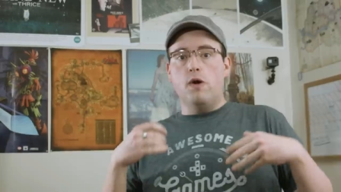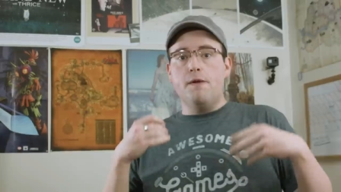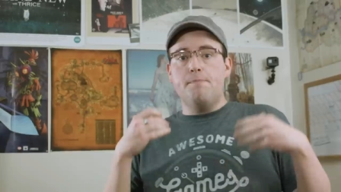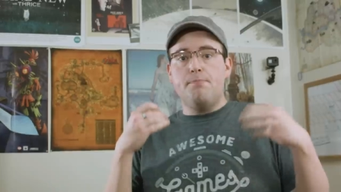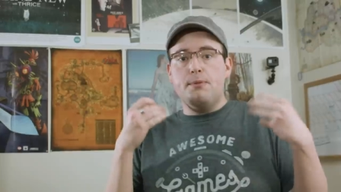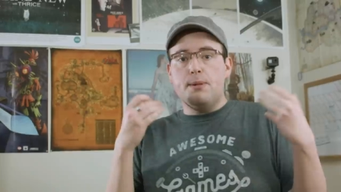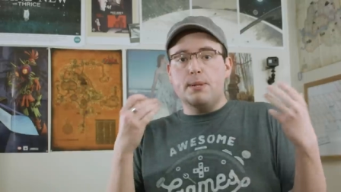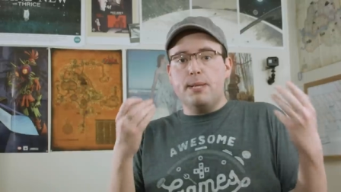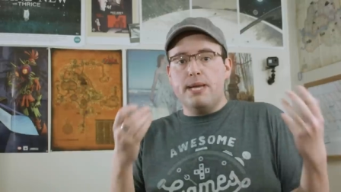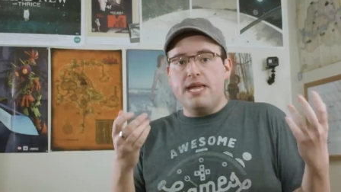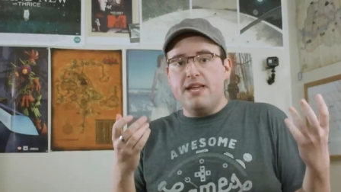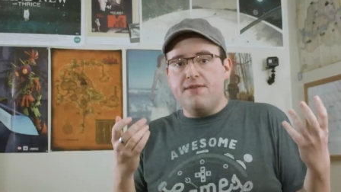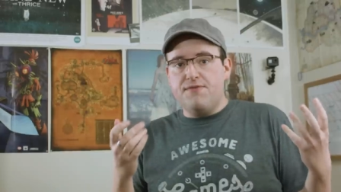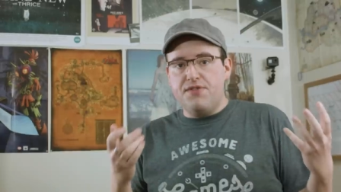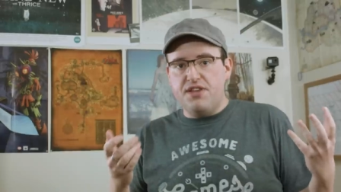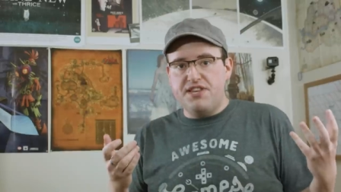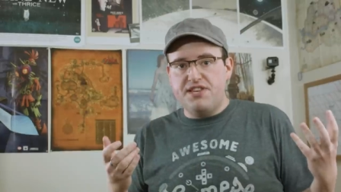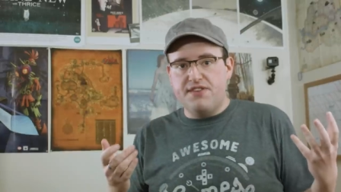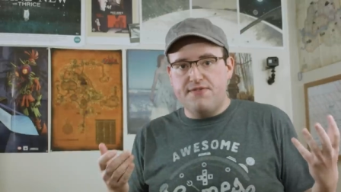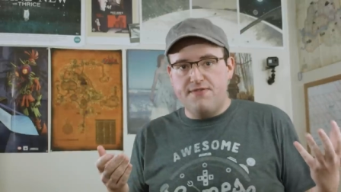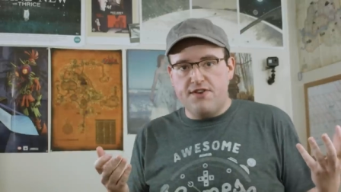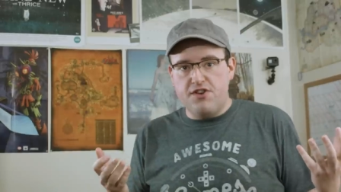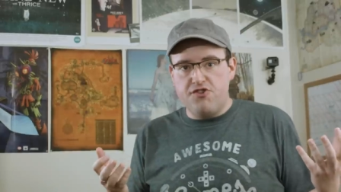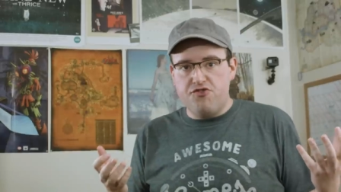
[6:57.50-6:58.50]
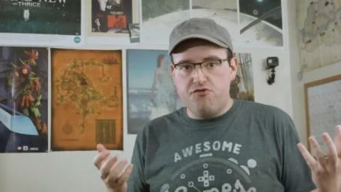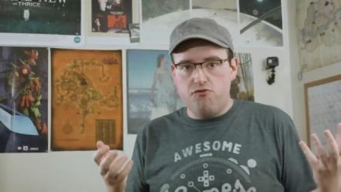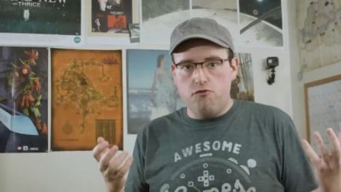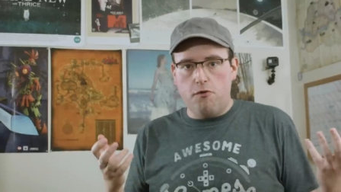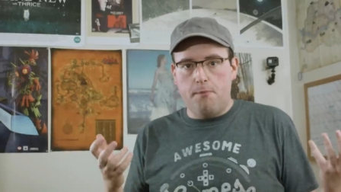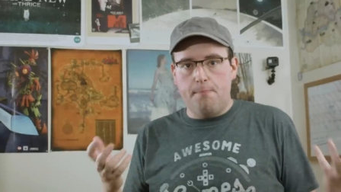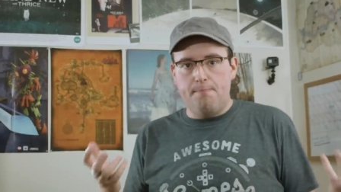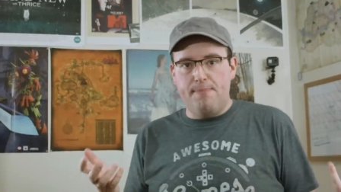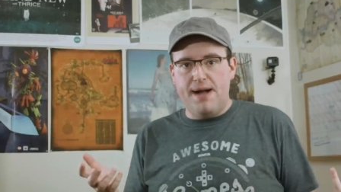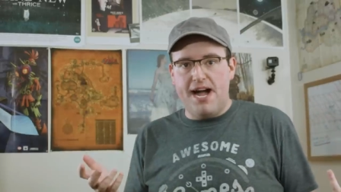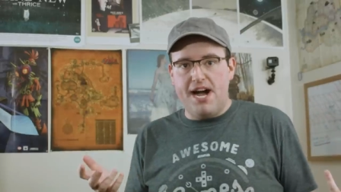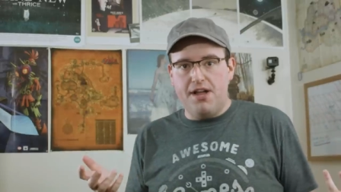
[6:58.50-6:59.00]
We believe these
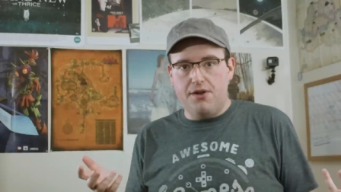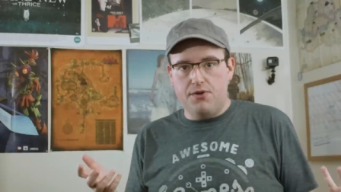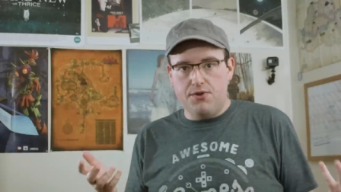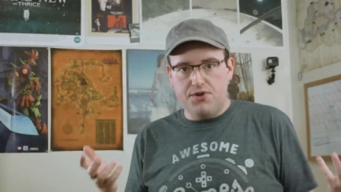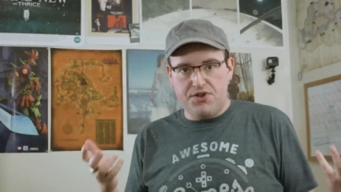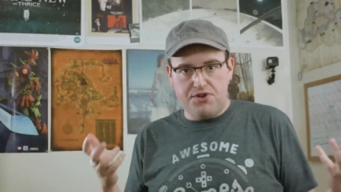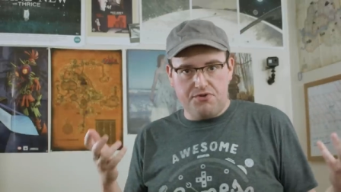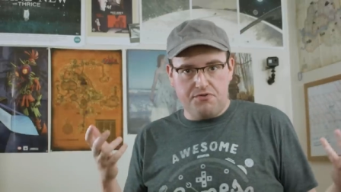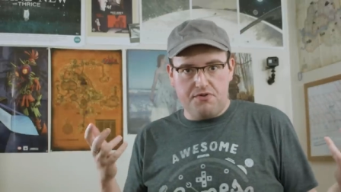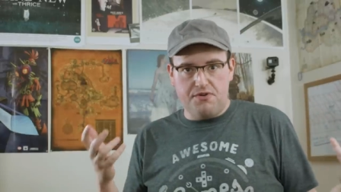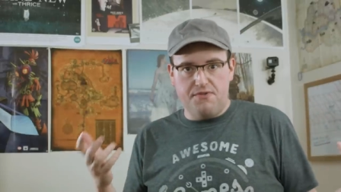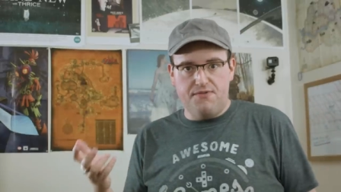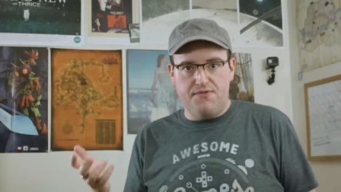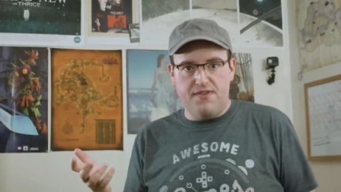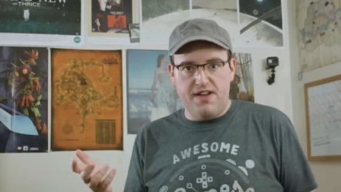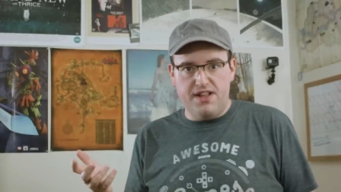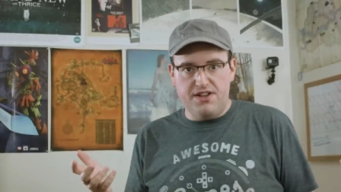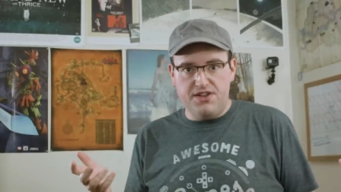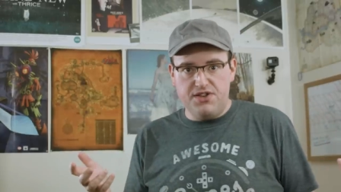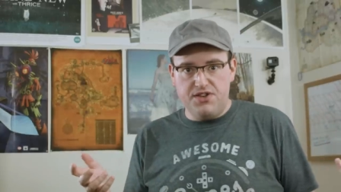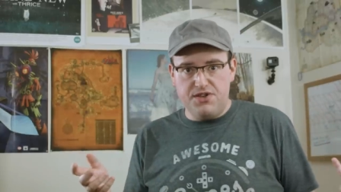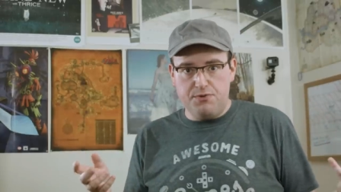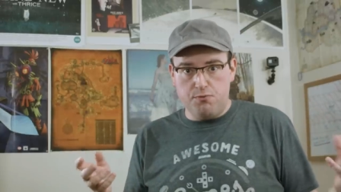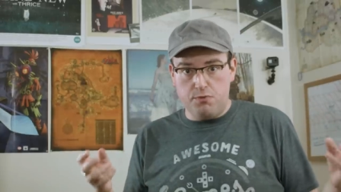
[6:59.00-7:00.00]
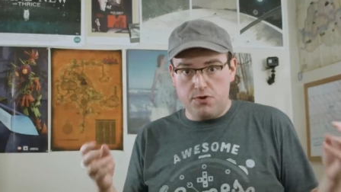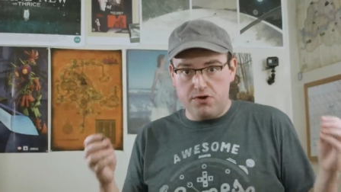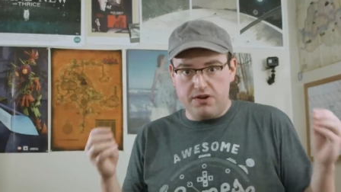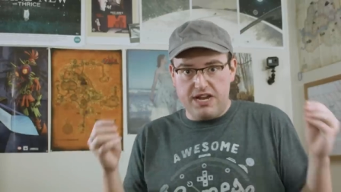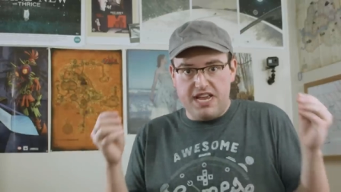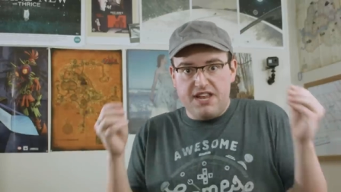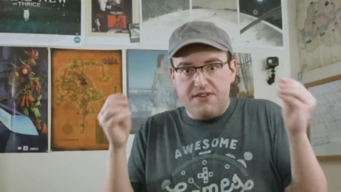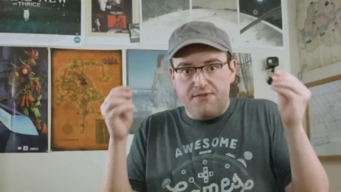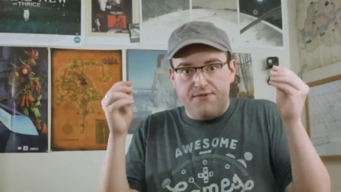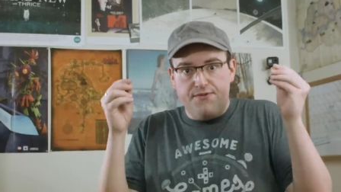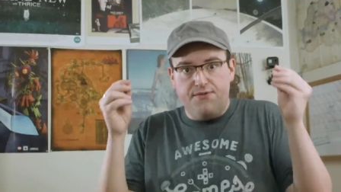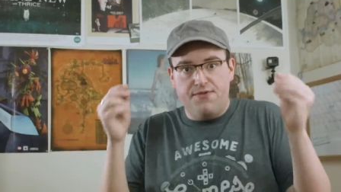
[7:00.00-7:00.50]
eventual battles or events were
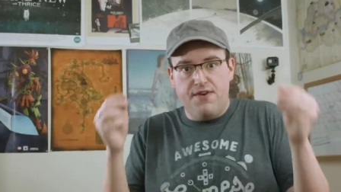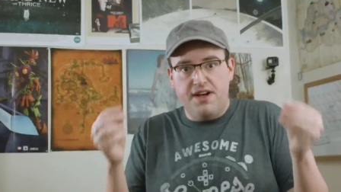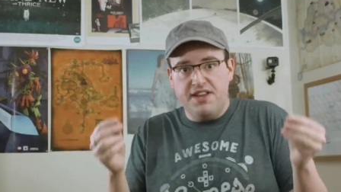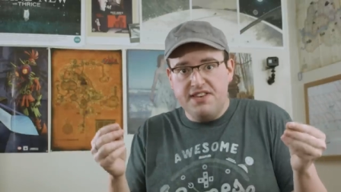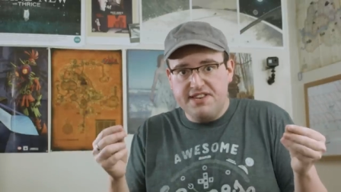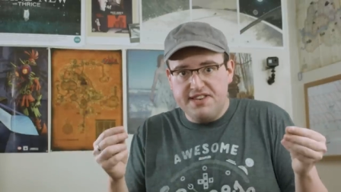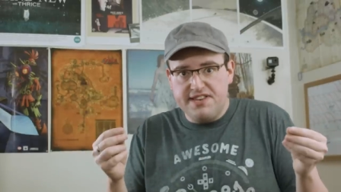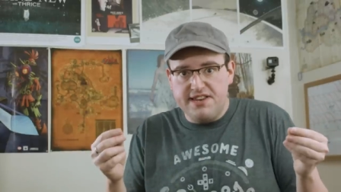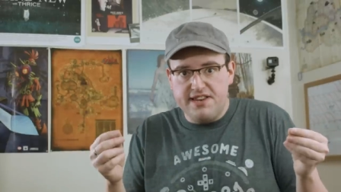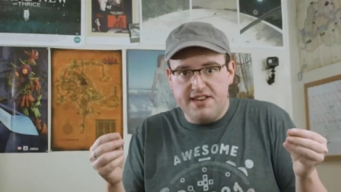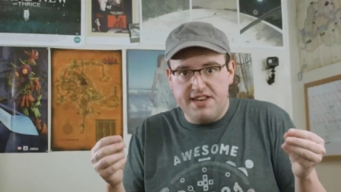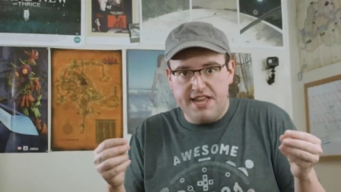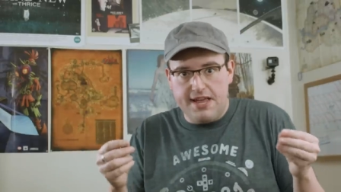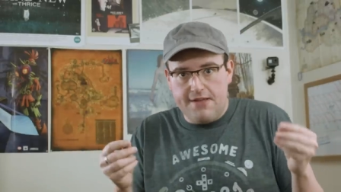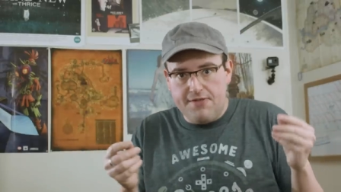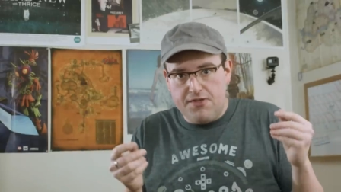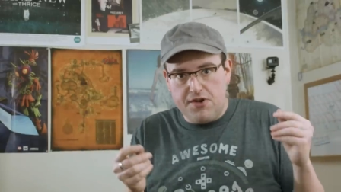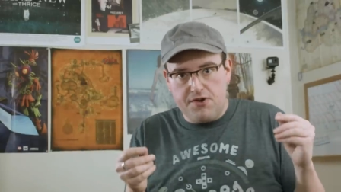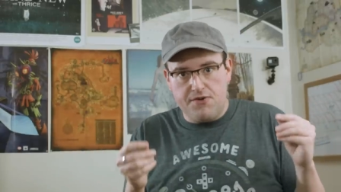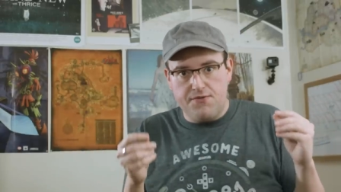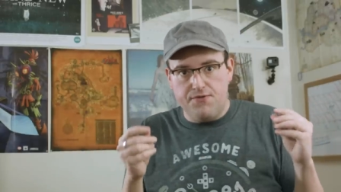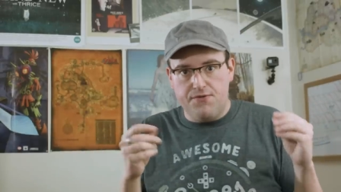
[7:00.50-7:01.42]
invested in their